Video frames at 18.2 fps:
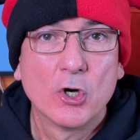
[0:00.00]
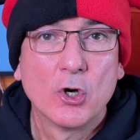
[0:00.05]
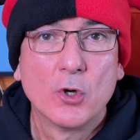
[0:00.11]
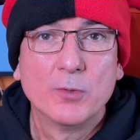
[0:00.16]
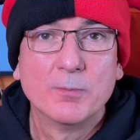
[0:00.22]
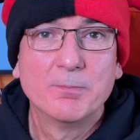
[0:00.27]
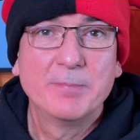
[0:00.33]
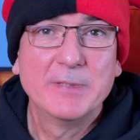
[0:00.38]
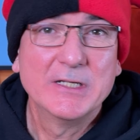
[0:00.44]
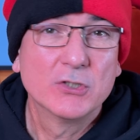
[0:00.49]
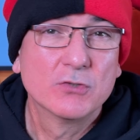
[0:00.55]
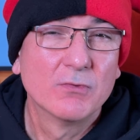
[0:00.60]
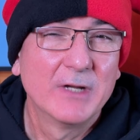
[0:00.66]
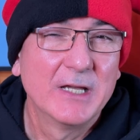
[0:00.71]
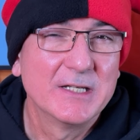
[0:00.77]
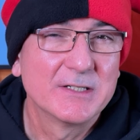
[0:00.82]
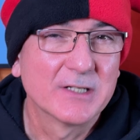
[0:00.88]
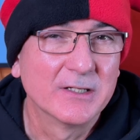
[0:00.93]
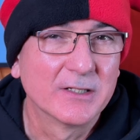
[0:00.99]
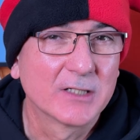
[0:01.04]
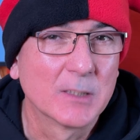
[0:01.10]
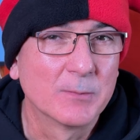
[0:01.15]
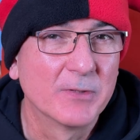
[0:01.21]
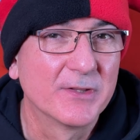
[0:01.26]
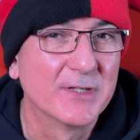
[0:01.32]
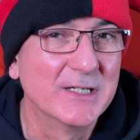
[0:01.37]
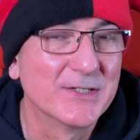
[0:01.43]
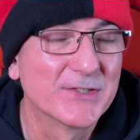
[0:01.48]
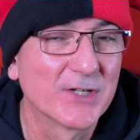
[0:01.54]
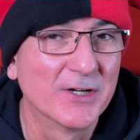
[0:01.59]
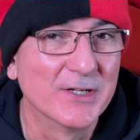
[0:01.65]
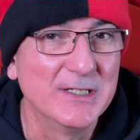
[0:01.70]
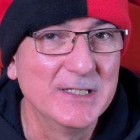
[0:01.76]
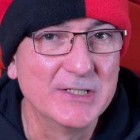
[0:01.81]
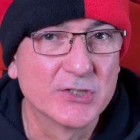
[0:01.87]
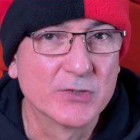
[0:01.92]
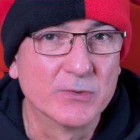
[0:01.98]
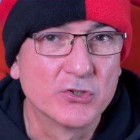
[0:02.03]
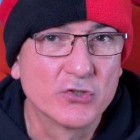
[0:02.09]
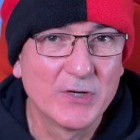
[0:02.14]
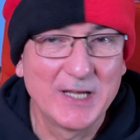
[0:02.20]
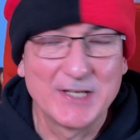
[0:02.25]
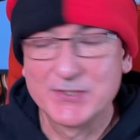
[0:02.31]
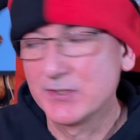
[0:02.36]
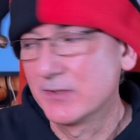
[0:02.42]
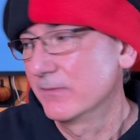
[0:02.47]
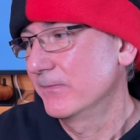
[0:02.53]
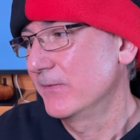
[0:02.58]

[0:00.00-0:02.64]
on Big Red and a couple of things I need to address.